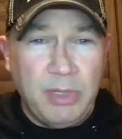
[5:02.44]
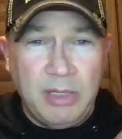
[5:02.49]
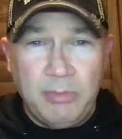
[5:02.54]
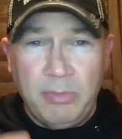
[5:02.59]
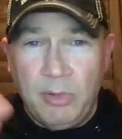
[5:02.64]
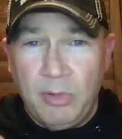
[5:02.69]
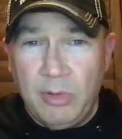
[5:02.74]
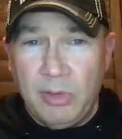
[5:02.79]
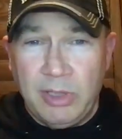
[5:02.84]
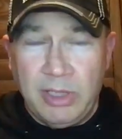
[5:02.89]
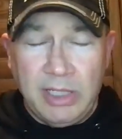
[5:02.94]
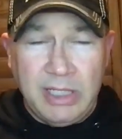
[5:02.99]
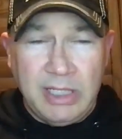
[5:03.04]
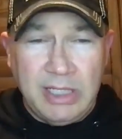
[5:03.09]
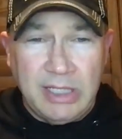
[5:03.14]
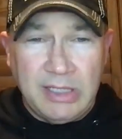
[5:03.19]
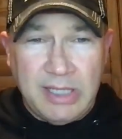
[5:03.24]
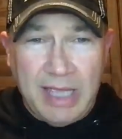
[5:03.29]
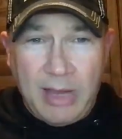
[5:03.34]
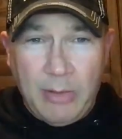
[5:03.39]
people and he
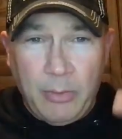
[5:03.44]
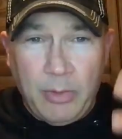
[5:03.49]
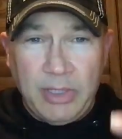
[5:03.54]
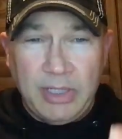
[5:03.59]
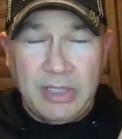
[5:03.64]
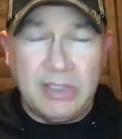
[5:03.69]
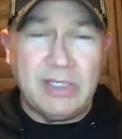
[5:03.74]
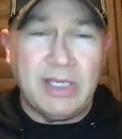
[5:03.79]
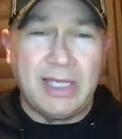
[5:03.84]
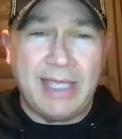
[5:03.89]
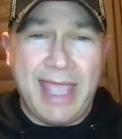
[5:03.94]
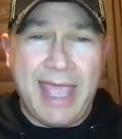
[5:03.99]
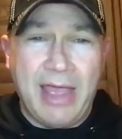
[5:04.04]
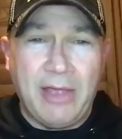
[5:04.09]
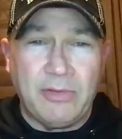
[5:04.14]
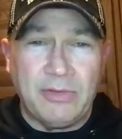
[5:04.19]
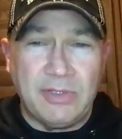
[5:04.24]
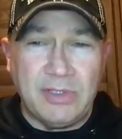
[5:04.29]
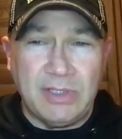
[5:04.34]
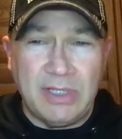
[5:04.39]
gets eyewitness
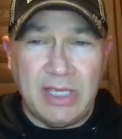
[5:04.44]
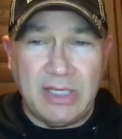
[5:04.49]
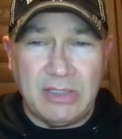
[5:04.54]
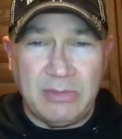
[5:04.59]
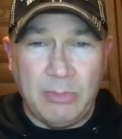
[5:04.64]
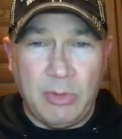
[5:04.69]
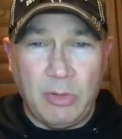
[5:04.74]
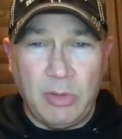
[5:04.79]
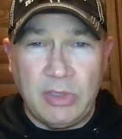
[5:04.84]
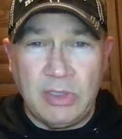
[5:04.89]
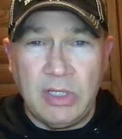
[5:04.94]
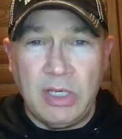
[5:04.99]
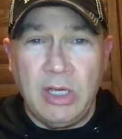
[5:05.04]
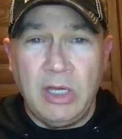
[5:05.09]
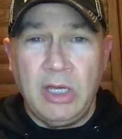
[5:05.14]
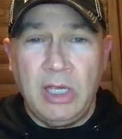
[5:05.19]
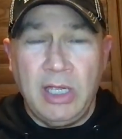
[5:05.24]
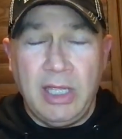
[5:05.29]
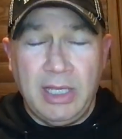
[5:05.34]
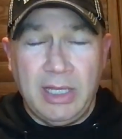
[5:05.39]
accounts and testimonies.
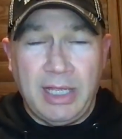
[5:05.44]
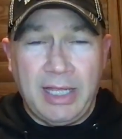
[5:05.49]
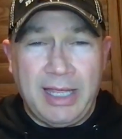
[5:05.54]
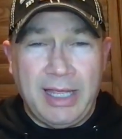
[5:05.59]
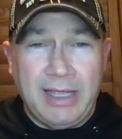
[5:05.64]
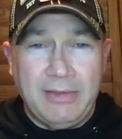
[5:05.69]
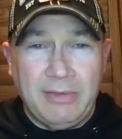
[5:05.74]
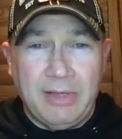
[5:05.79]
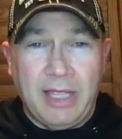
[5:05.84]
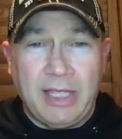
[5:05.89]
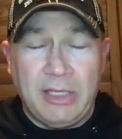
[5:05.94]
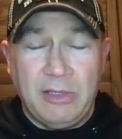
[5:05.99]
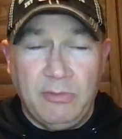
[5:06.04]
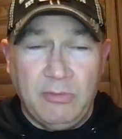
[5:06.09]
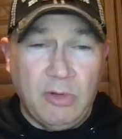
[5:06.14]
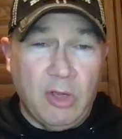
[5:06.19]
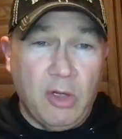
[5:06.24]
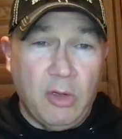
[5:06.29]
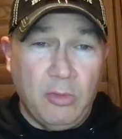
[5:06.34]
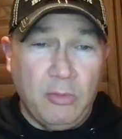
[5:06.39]
And like I like you
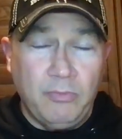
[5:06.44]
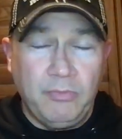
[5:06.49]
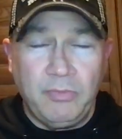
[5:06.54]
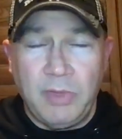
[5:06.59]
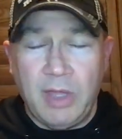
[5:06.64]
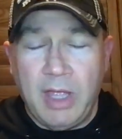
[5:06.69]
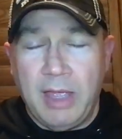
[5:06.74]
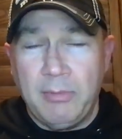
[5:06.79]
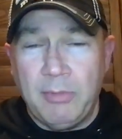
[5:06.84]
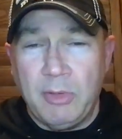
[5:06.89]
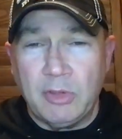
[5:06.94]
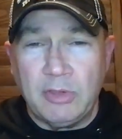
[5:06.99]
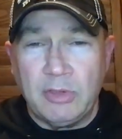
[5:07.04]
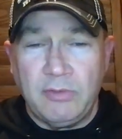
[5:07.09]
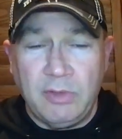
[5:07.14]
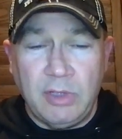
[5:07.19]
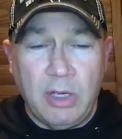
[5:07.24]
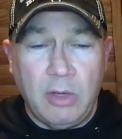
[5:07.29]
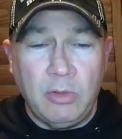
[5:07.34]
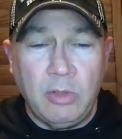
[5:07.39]
know, uh, most
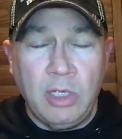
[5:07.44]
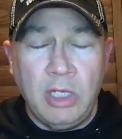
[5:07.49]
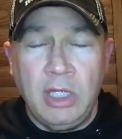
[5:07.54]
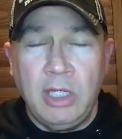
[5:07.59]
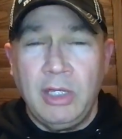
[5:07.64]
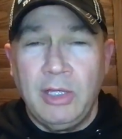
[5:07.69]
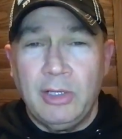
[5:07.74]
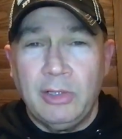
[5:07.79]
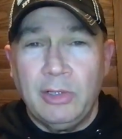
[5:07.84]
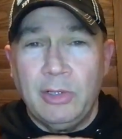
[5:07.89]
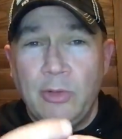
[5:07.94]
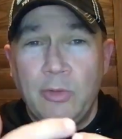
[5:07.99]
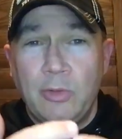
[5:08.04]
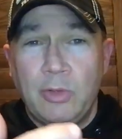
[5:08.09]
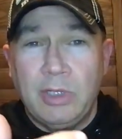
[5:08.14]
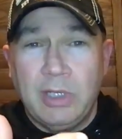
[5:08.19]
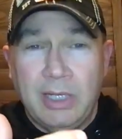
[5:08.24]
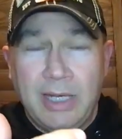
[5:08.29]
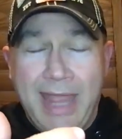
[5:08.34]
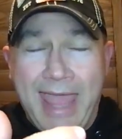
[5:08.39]
of you know,
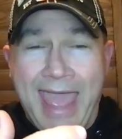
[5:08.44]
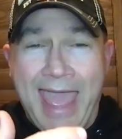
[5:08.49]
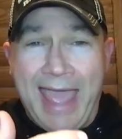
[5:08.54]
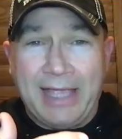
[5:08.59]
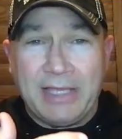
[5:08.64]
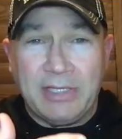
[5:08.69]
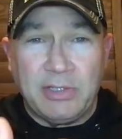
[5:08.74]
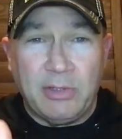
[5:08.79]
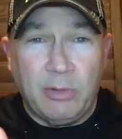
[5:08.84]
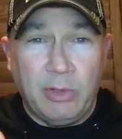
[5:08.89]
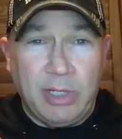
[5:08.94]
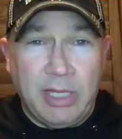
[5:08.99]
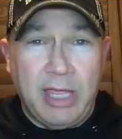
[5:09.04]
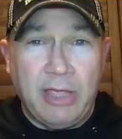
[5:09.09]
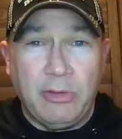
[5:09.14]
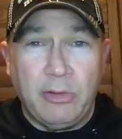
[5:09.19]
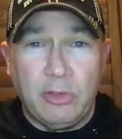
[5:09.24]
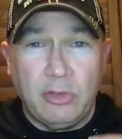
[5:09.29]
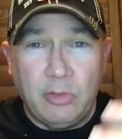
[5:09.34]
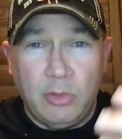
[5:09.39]
Luke and Acts go
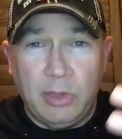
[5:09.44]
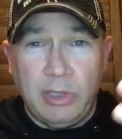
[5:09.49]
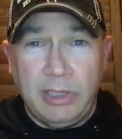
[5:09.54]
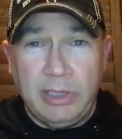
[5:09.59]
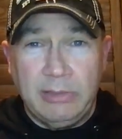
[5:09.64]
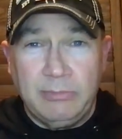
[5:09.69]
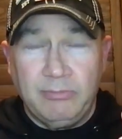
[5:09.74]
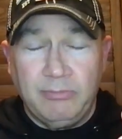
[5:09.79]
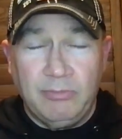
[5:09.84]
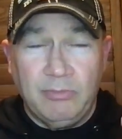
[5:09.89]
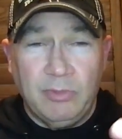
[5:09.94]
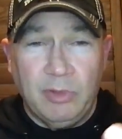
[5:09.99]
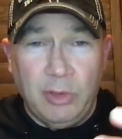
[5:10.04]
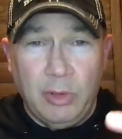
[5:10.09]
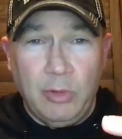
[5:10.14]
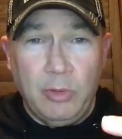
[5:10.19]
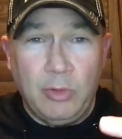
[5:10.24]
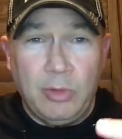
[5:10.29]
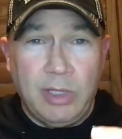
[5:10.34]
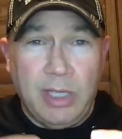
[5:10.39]
together. Truly,
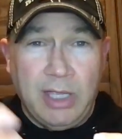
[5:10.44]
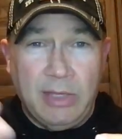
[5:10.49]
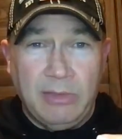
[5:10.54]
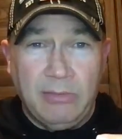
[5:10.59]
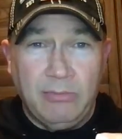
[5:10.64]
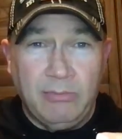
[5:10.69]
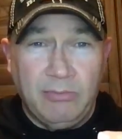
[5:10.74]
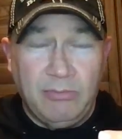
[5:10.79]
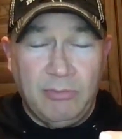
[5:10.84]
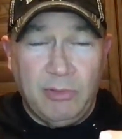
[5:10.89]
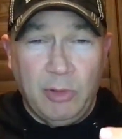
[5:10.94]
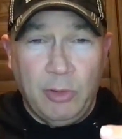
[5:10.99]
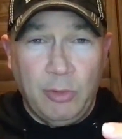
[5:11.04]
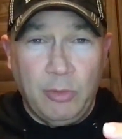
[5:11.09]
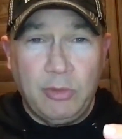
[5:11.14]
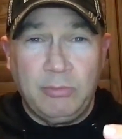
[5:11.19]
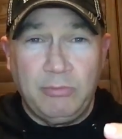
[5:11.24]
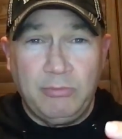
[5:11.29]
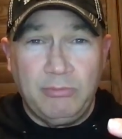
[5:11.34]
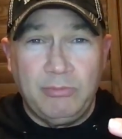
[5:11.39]
Luke and
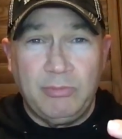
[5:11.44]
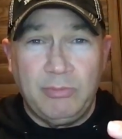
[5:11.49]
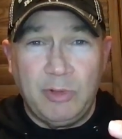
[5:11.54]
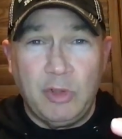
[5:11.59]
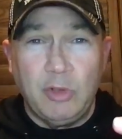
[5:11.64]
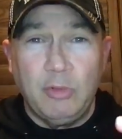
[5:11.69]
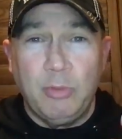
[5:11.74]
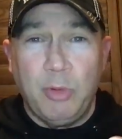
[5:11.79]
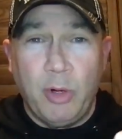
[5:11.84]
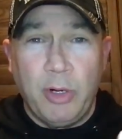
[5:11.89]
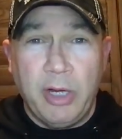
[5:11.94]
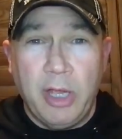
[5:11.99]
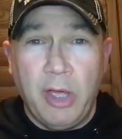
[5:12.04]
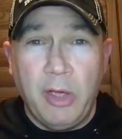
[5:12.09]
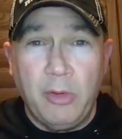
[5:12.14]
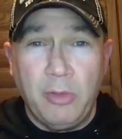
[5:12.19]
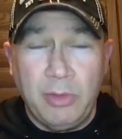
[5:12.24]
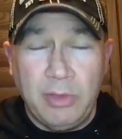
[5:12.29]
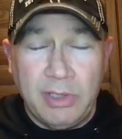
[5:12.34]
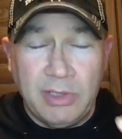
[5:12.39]
Luke
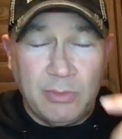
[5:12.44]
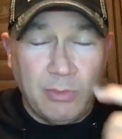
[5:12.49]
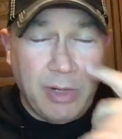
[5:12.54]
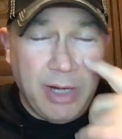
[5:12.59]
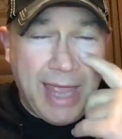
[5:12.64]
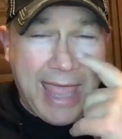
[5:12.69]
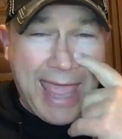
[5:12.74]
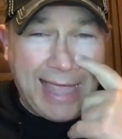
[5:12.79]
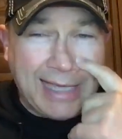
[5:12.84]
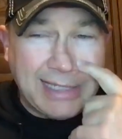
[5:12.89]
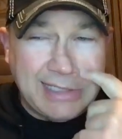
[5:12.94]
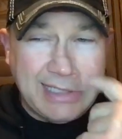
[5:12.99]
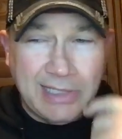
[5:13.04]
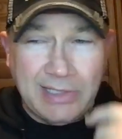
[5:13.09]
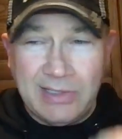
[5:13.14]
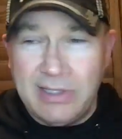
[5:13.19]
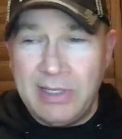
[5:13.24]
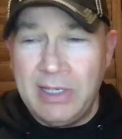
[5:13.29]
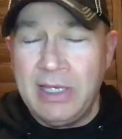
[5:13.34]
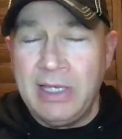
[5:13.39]
2.0 is what Acts
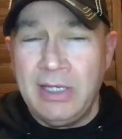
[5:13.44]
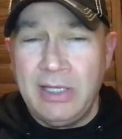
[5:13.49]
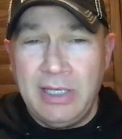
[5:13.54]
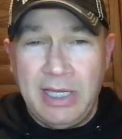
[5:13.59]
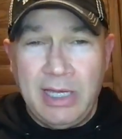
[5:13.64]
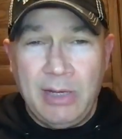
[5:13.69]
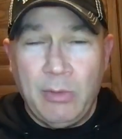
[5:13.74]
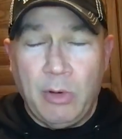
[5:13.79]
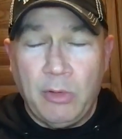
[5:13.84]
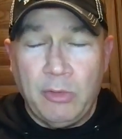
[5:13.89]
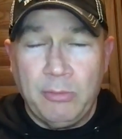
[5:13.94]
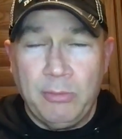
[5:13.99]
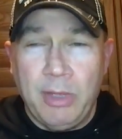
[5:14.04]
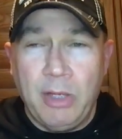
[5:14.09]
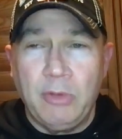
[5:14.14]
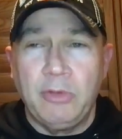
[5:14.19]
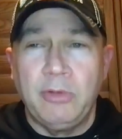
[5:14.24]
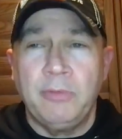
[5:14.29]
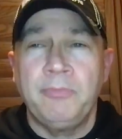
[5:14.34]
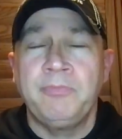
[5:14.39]
is. He wrote them
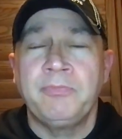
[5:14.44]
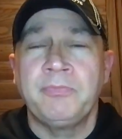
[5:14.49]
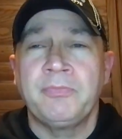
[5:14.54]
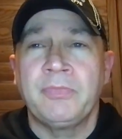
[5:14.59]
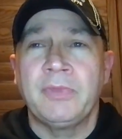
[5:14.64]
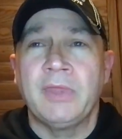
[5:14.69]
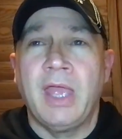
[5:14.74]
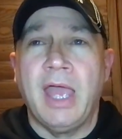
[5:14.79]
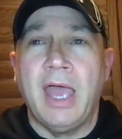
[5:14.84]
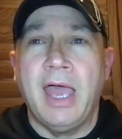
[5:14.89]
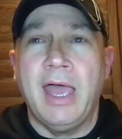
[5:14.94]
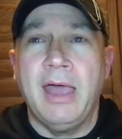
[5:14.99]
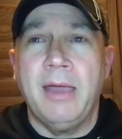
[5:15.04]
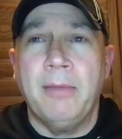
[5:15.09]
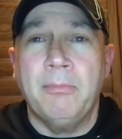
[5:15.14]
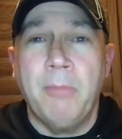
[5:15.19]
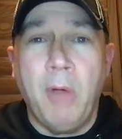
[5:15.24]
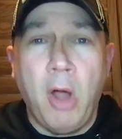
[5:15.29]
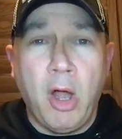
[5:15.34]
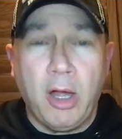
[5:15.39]
both. Uh,
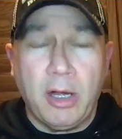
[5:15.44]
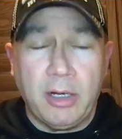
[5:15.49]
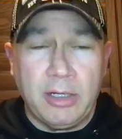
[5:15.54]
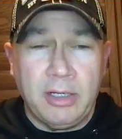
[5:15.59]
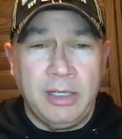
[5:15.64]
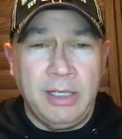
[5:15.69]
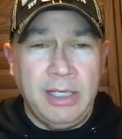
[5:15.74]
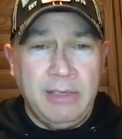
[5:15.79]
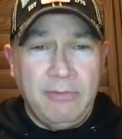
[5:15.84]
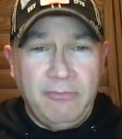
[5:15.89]
Mark